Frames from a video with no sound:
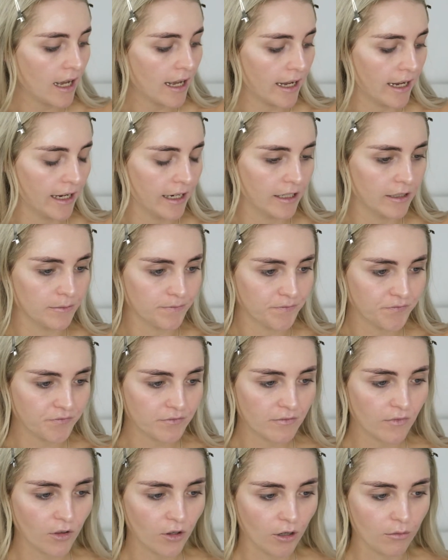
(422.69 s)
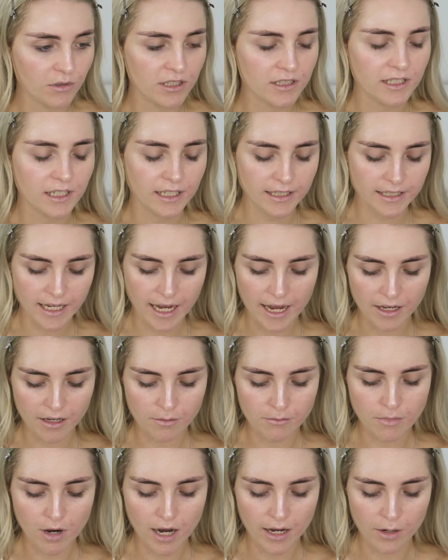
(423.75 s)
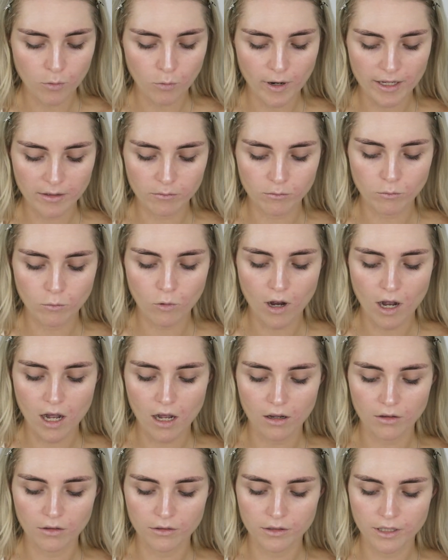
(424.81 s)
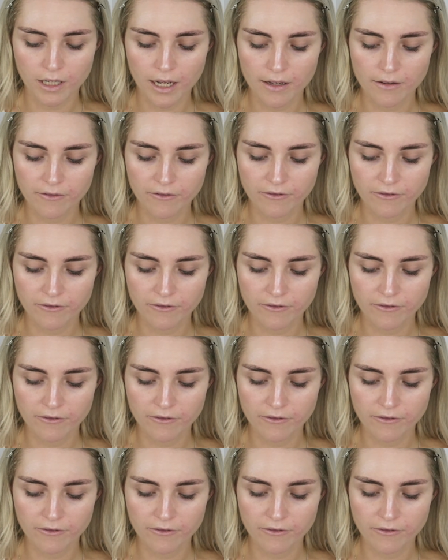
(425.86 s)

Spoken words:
So I'm just gonna take my Wetnwild